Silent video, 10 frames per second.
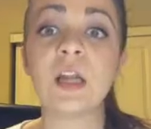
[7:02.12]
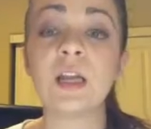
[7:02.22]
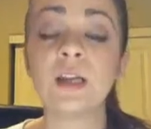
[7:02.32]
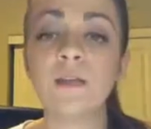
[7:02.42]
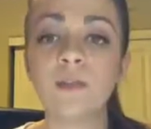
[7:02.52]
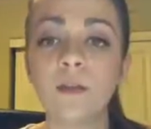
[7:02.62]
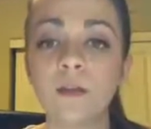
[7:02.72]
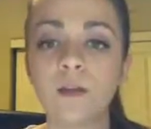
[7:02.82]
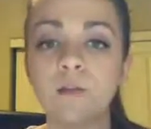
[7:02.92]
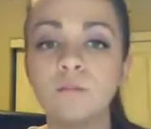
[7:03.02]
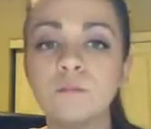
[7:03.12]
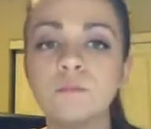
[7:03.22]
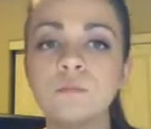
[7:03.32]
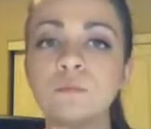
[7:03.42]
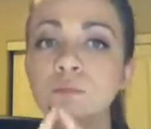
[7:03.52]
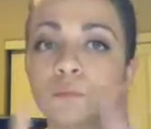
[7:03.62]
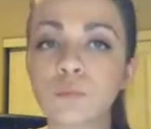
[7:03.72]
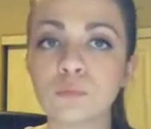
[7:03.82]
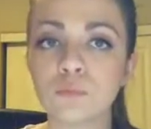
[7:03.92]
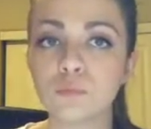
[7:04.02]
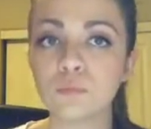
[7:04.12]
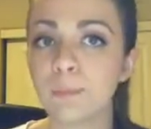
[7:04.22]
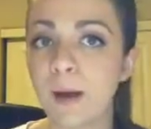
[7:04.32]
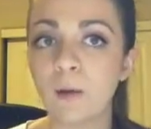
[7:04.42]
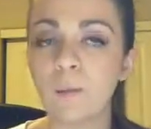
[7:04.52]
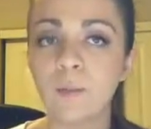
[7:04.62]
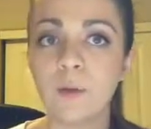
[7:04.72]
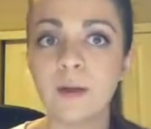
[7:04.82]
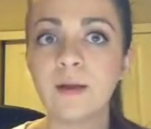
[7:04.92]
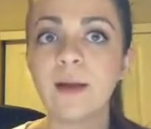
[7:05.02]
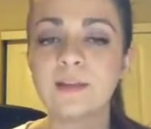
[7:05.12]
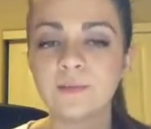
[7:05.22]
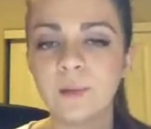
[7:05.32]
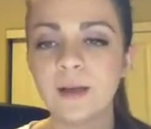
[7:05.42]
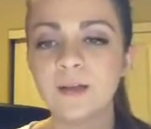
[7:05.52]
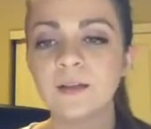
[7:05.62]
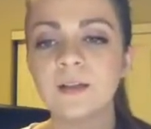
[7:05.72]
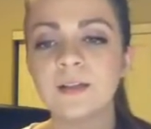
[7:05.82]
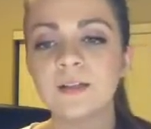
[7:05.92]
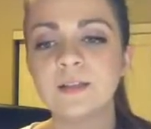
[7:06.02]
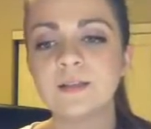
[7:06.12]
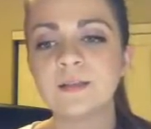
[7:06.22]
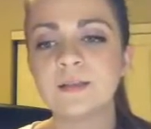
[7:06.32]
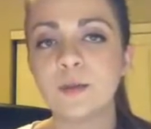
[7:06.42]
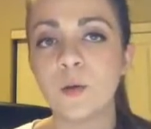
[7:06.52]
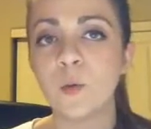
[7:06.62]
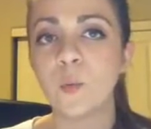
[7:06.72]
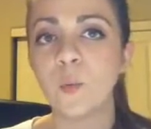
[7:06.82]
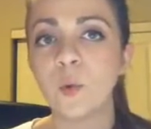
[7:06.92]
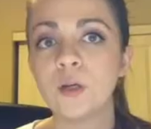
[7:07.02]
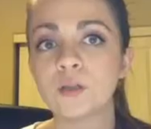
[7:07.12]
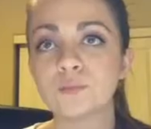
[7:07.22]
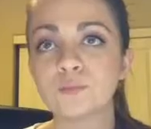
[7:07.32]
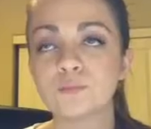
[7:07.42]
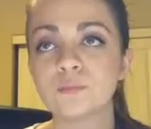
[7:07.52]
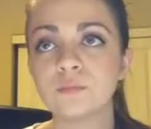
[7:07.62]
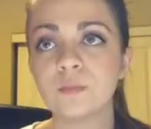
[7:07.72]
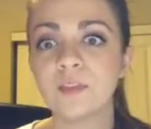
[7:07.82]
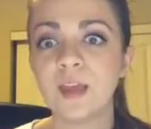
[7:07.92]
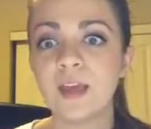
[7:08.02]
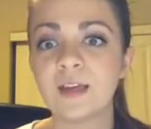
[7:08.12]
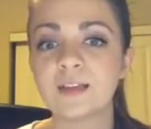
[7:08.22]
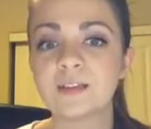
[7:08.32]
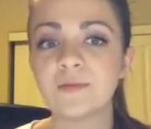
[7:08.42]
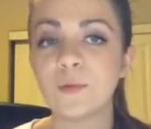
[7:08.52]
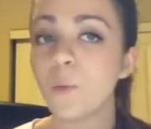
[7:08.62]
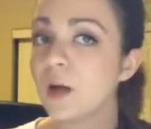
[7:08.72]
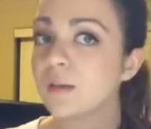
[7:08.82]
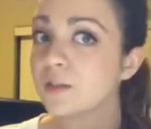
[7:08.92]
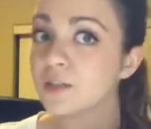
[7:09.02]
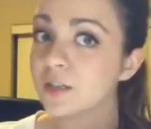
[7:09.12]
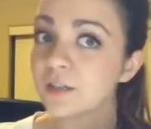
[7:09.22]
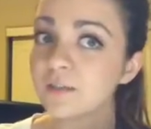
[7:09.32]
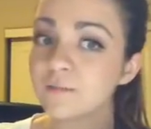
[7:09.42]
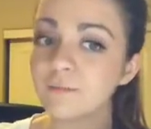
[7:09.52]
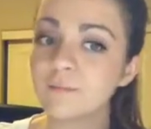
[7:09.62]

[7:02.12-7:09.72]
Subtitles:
and in the PowerPoint as well. So thanks for watching.